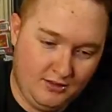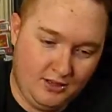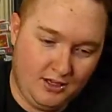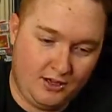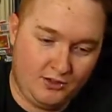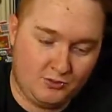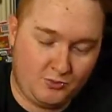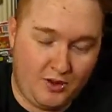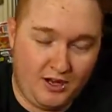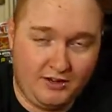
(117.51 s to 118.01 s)
I
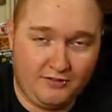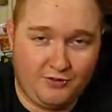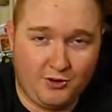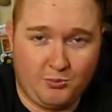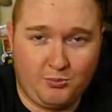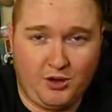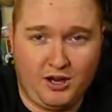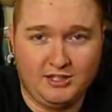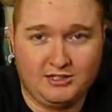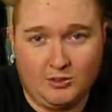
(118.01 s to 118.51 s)
was waiting for a
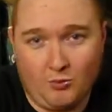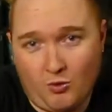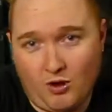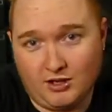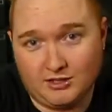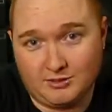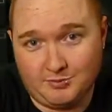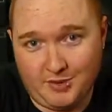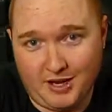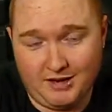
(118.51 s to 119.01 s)
price I
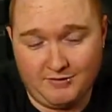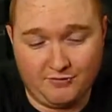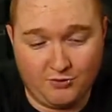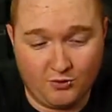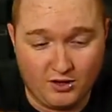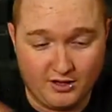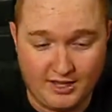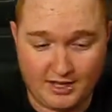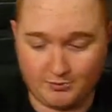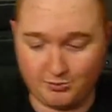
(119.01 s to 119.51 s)
wanted to pay for
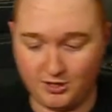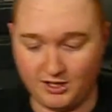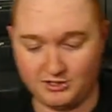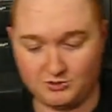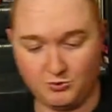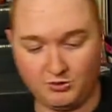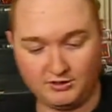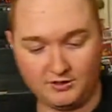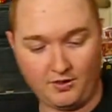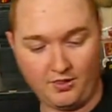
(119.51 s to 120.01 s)
it, and that price
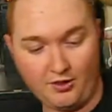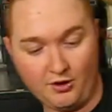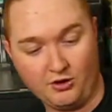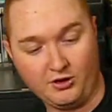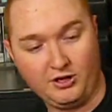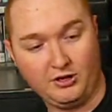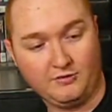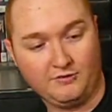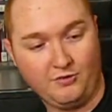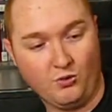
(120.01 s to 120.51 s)
wasn't
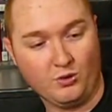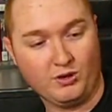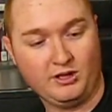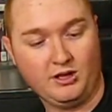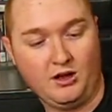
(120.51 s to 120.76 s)
$30 or $40.